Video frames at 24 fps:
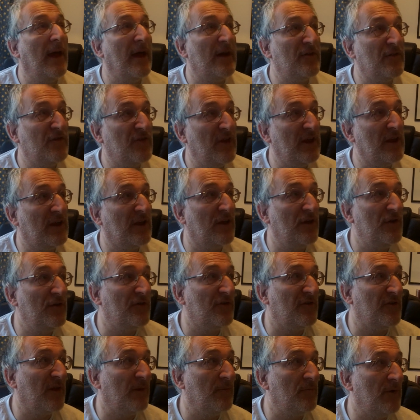And she
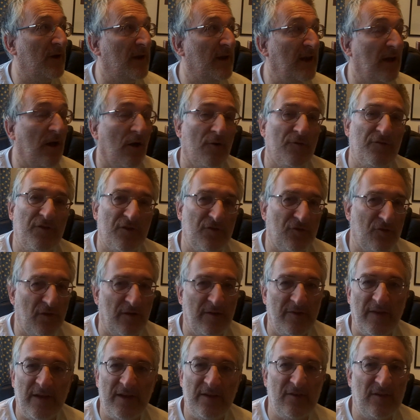accuses him really of just
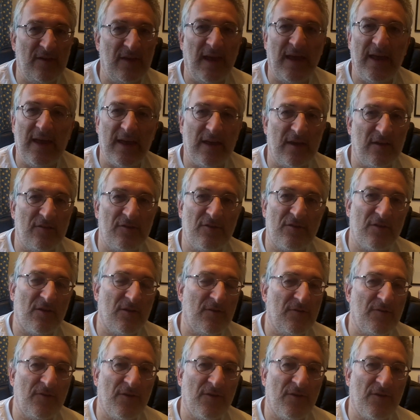doing these gigs,